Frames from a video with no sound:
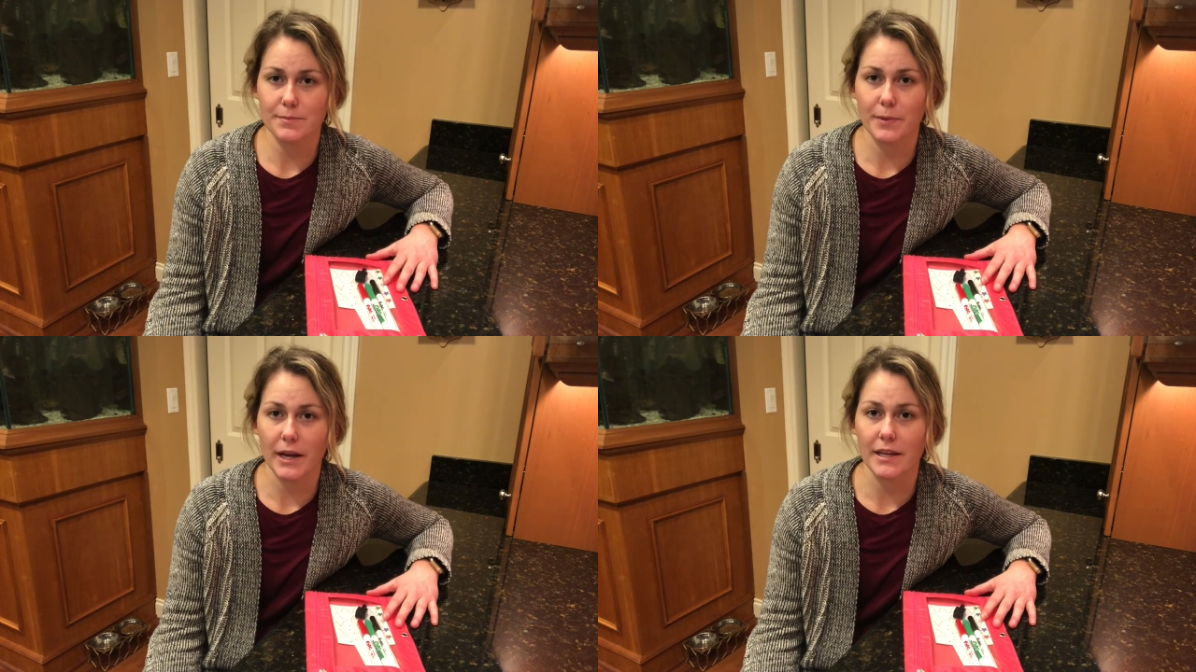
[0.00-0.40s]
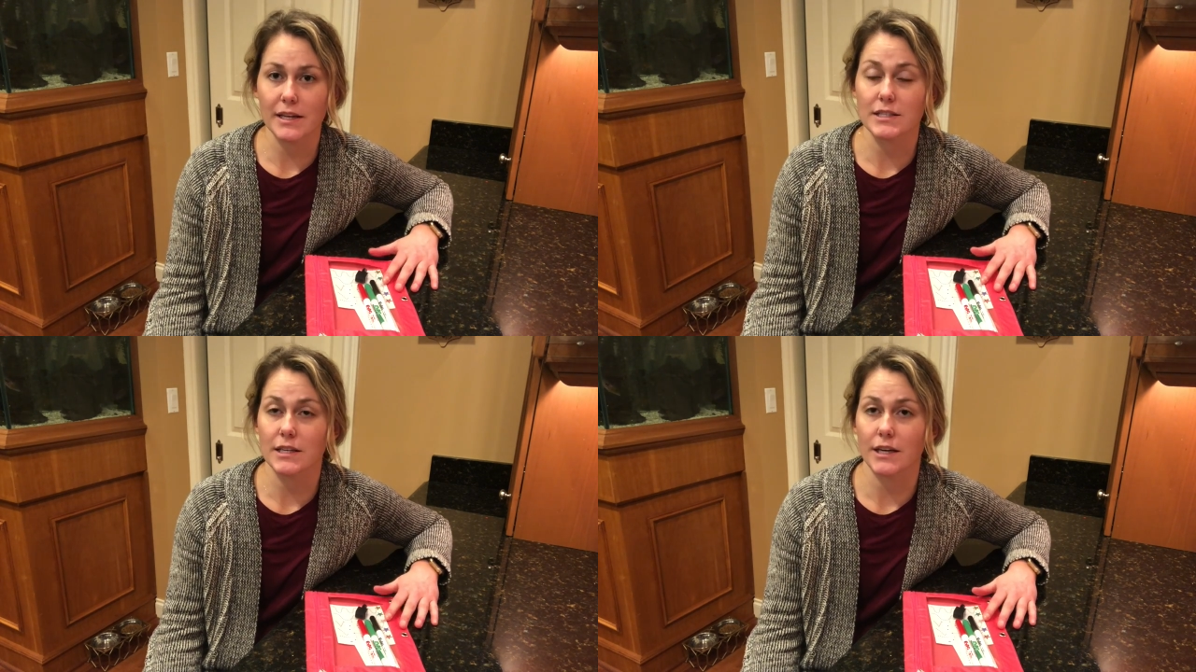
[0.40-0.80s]
but I think
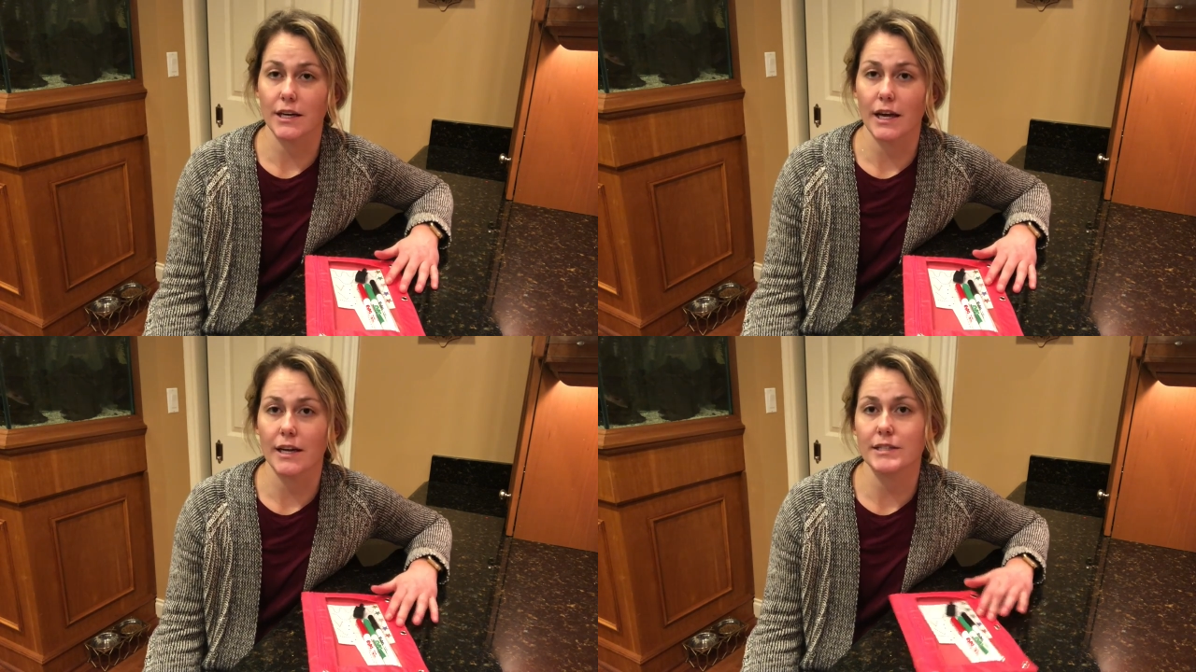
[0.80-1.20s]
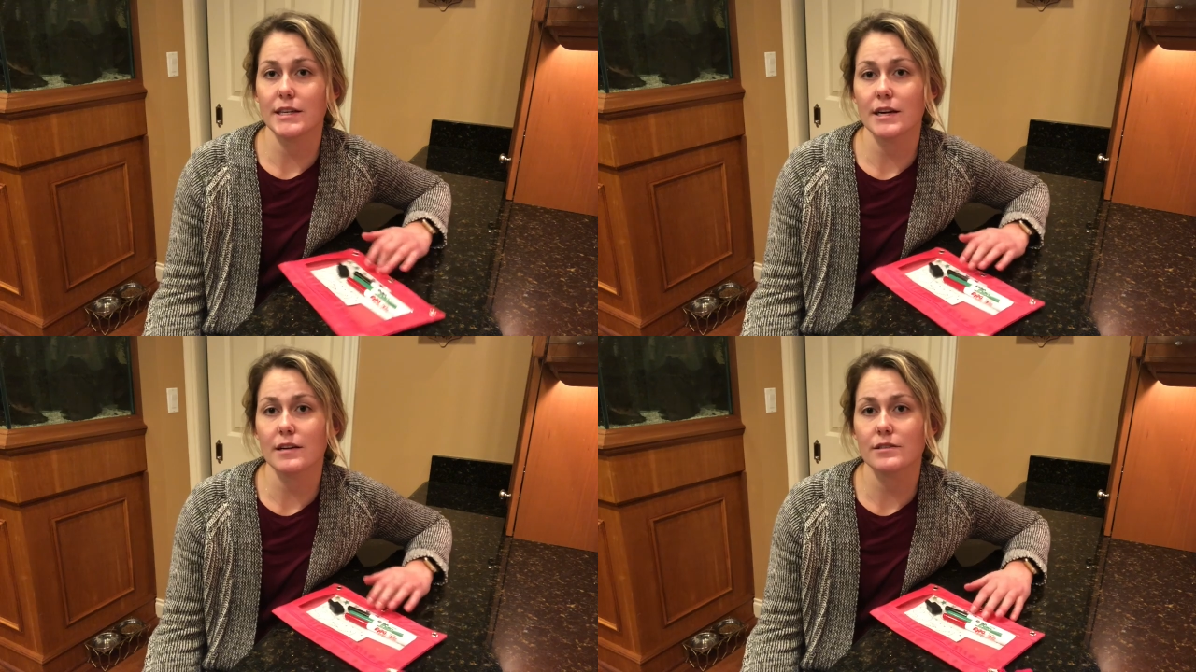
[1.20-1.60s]
it's a good
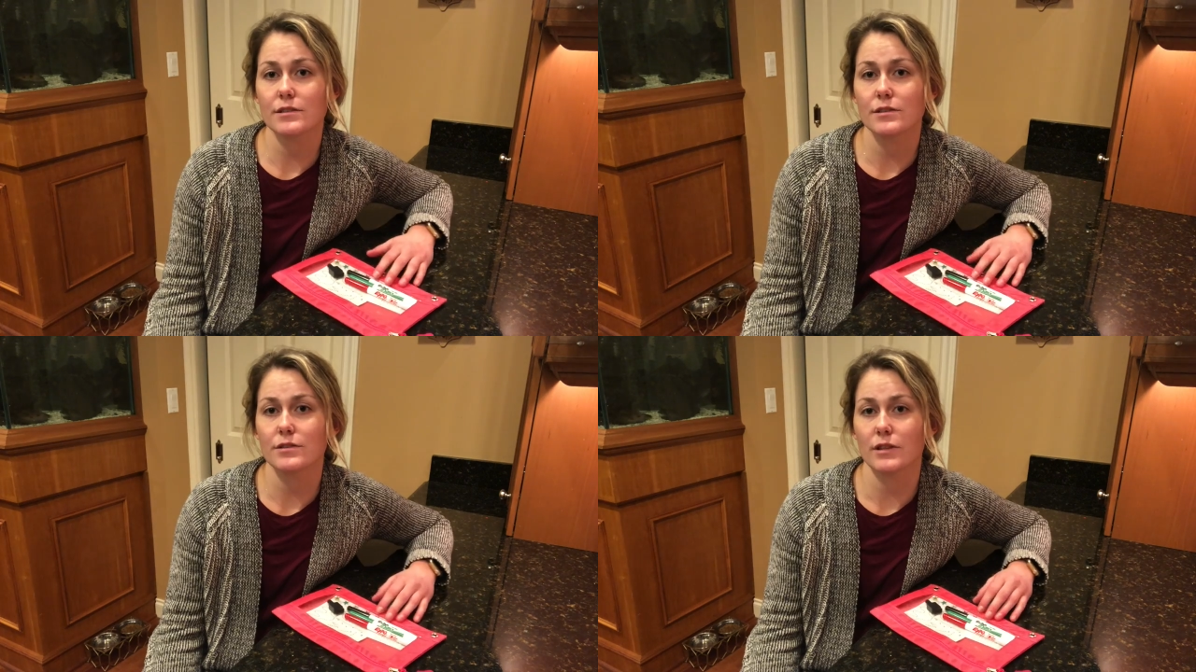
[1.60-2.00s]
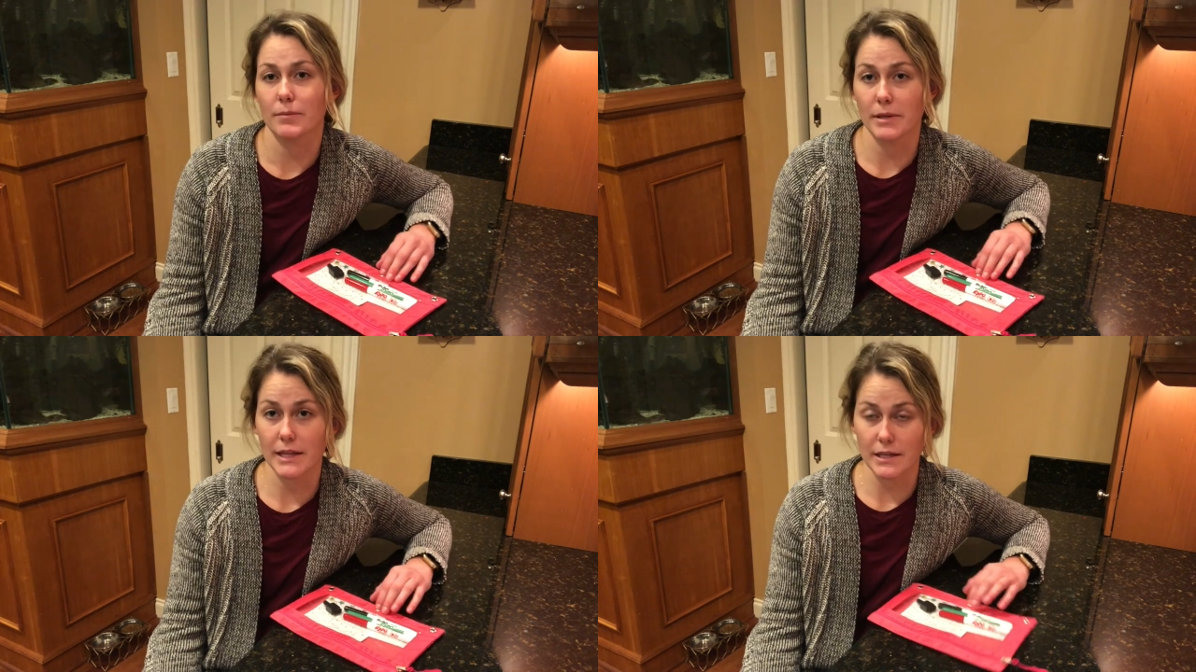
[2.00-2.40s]
idea to
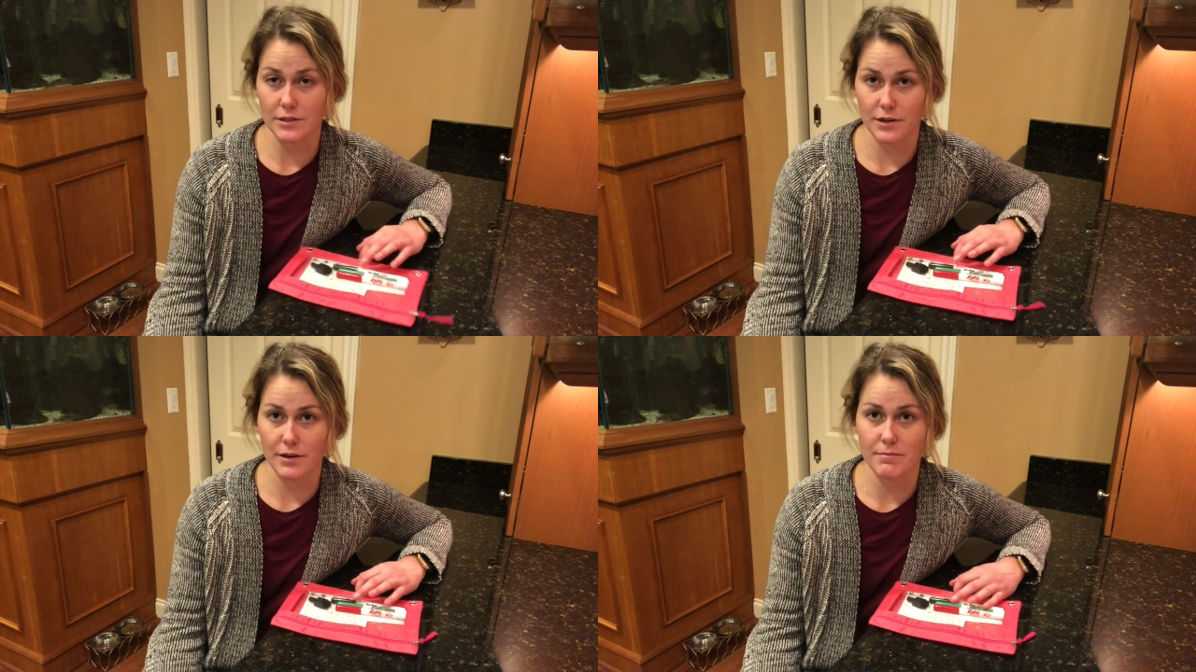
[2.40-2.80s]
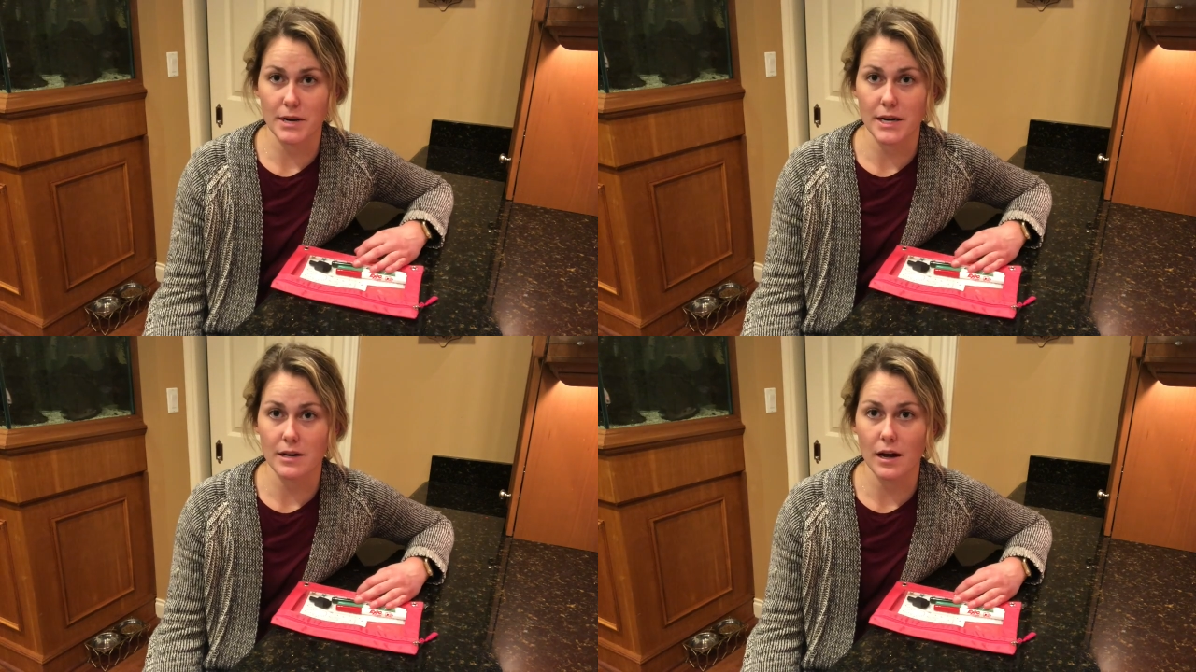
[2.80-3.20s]
limit that screen
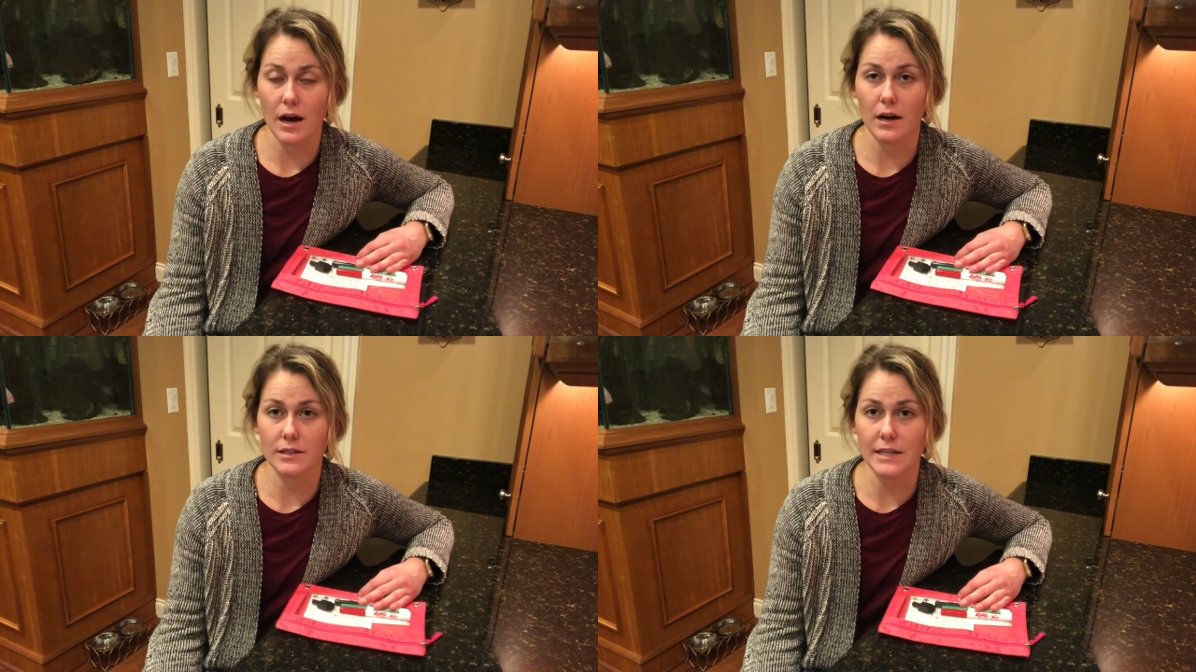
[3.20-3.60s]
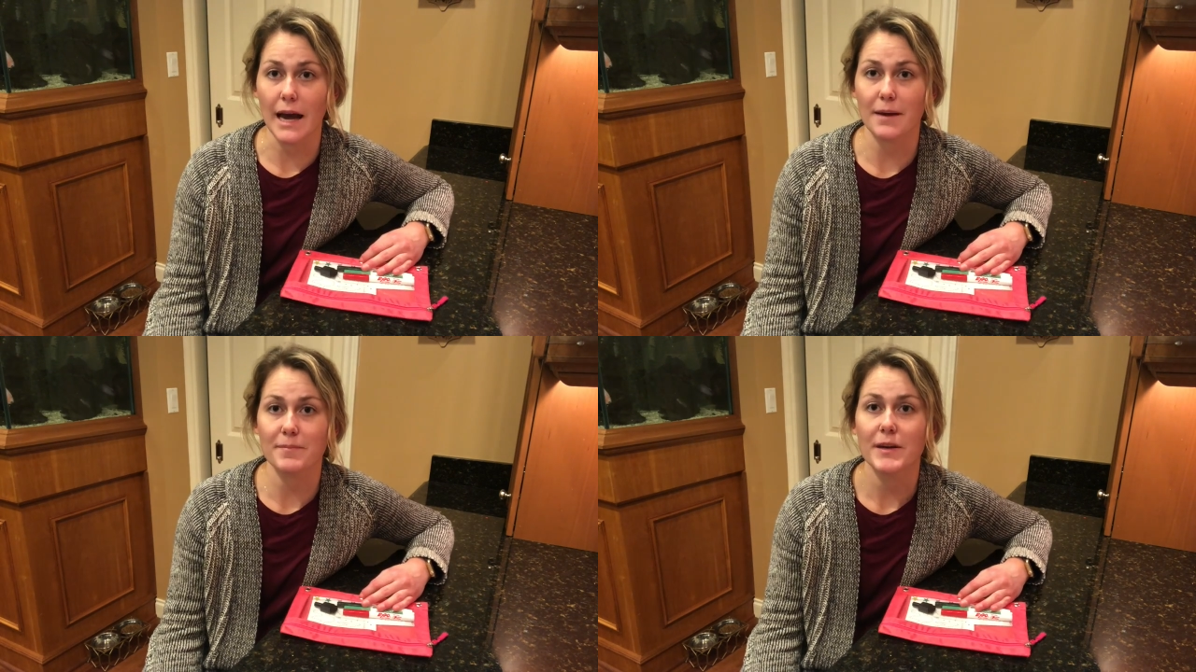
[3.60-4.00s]
time.